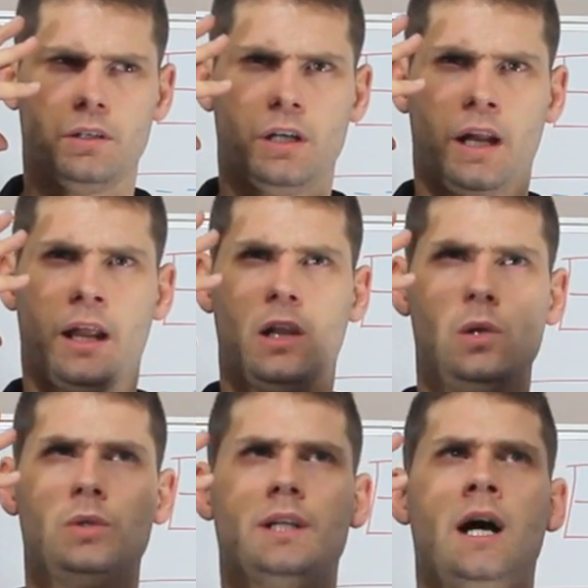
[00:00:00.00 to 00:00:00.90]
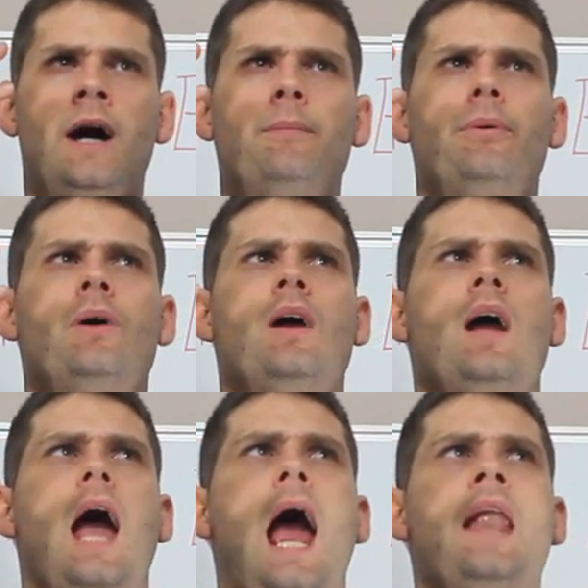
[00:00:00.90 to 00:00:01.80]
I looked up,
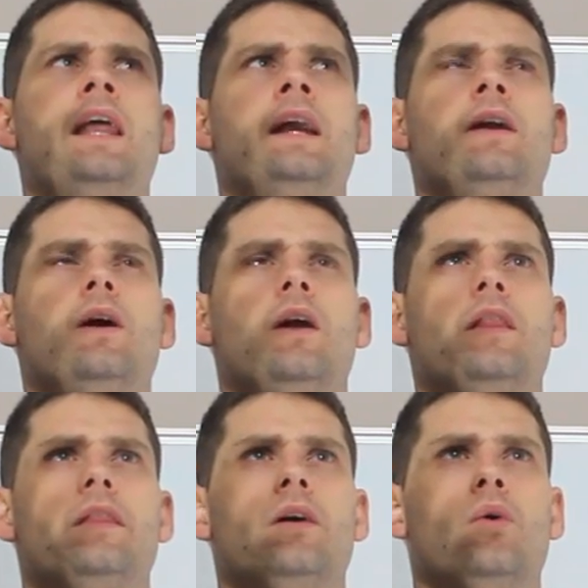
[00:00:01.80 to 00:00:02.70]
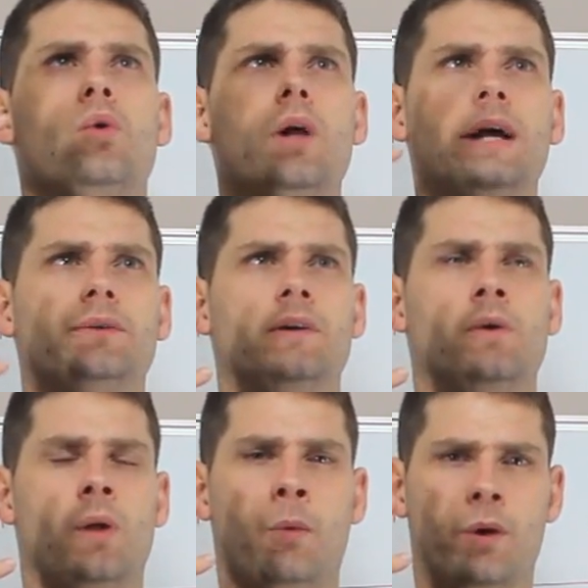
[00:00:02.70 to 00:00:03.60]
and then what
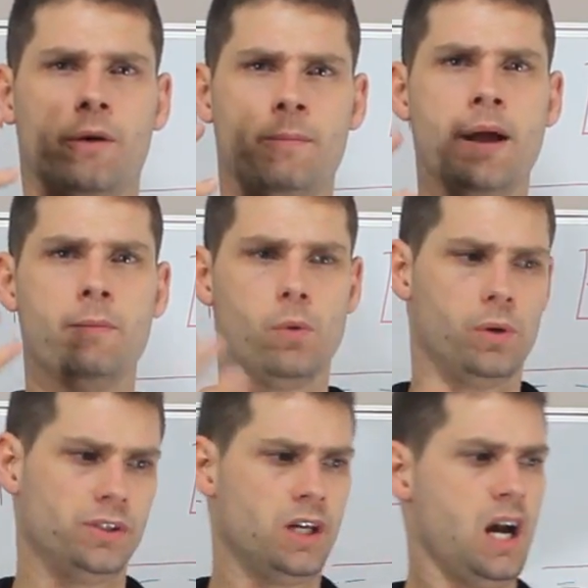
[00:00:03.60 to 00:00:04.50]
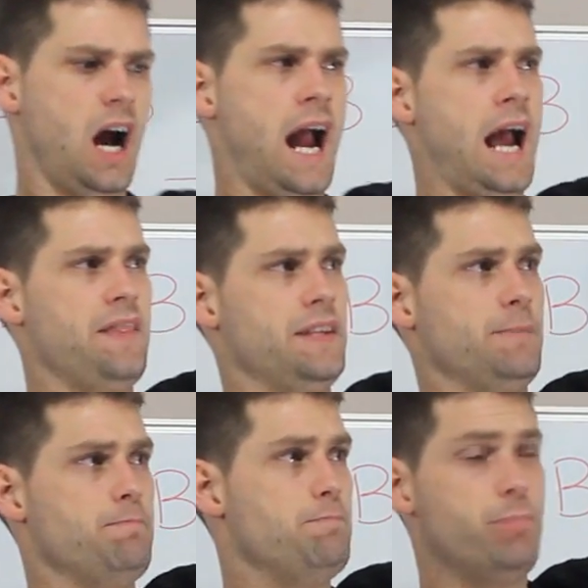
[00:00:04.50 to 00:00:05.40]
I remember was I had
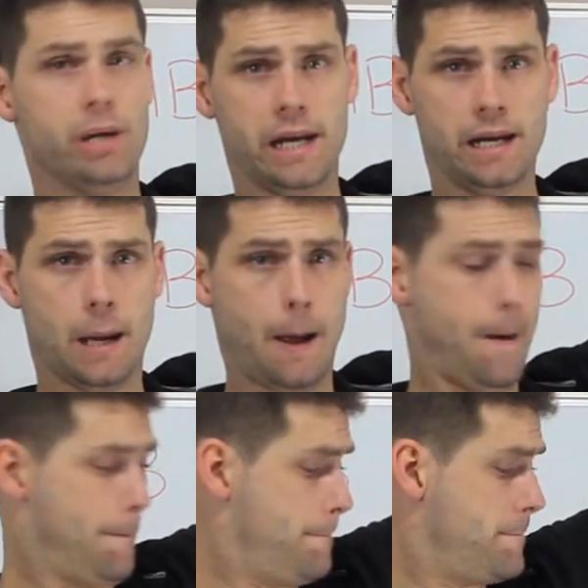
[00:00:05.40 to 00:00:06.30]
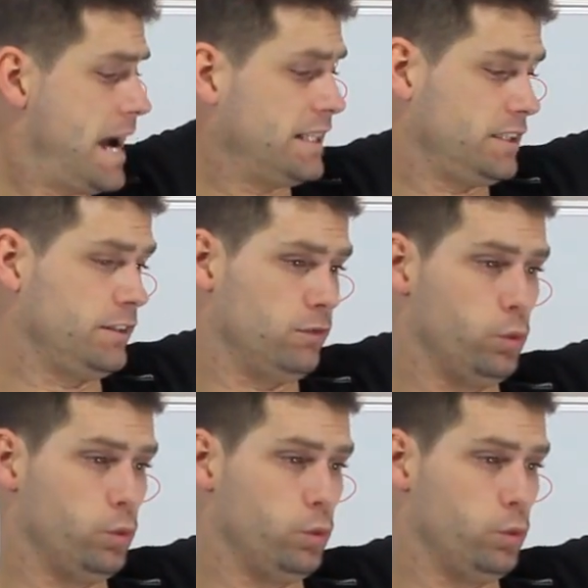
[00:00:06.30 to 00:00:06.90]
this big, massive